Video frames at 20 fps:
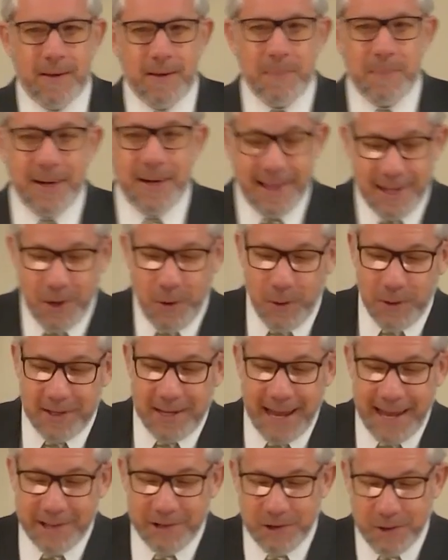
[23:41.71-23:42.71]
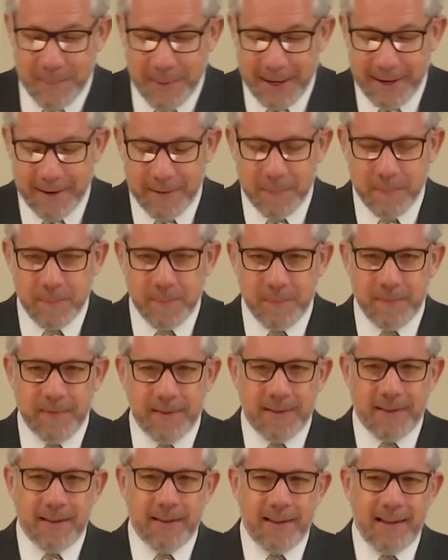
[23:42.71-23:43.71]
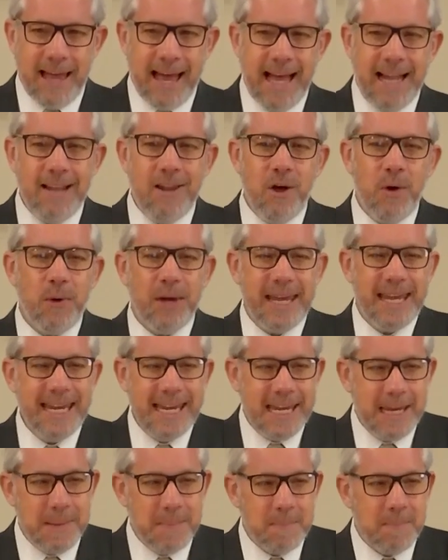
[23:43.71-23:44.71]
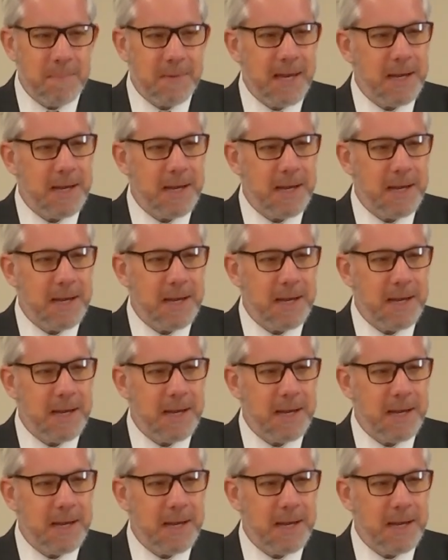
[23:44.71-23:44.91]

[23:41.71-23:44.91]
But in the Old Testament, Elohim